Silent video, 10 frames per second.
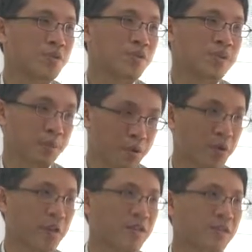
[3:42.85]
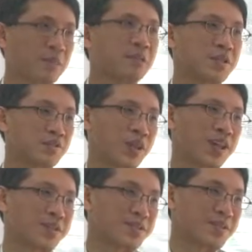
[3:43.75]
to support some
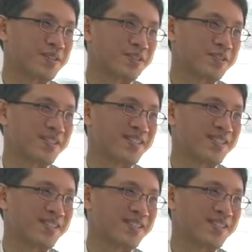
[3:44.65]
district councillors,